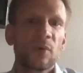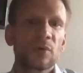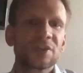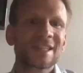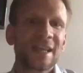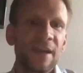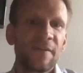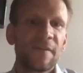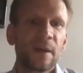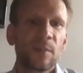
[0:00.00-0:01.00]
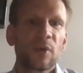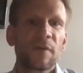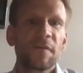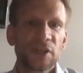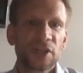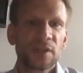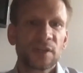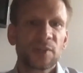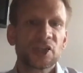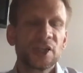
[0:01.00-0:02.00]
safe and more efficient
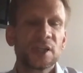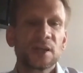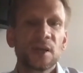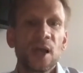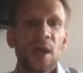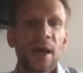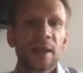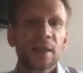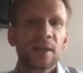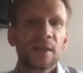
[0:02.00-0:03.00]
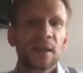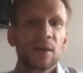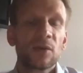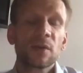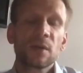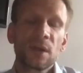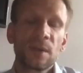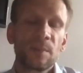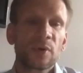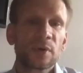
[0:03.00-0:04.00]
procedure. I think that another
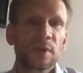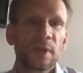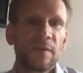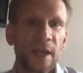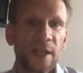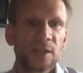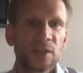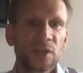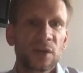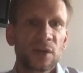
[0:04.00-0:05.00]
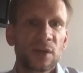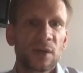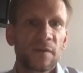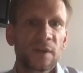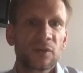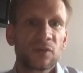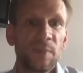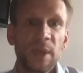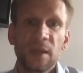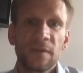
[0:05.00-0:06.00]
important advantage of it could
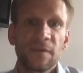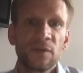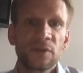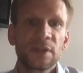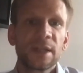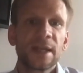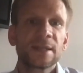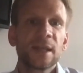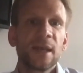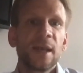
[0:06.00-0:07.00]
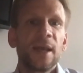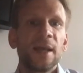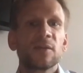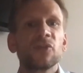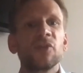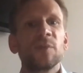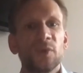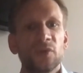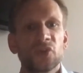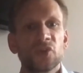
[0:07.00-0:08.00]
be in the future that it
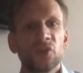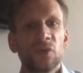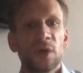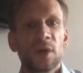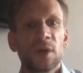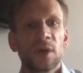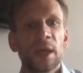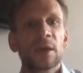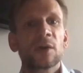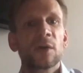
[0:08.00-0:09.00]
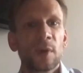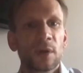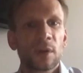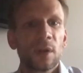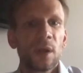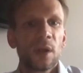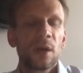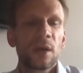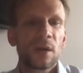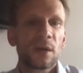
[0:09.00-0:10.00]
contributes to economical
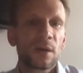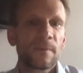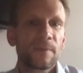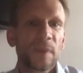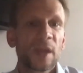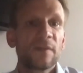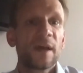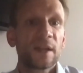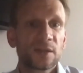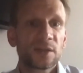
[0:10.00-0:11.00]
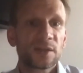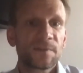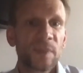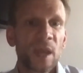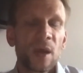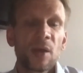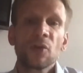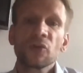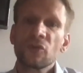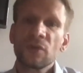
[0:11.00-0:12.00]
advantages.
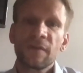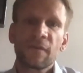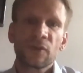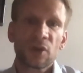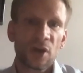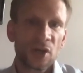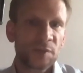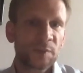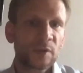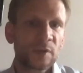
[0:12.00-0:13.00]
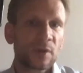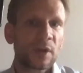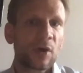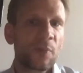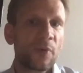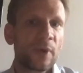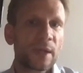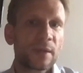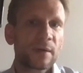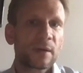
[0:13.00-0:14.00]
Not only for the hospital or the operator,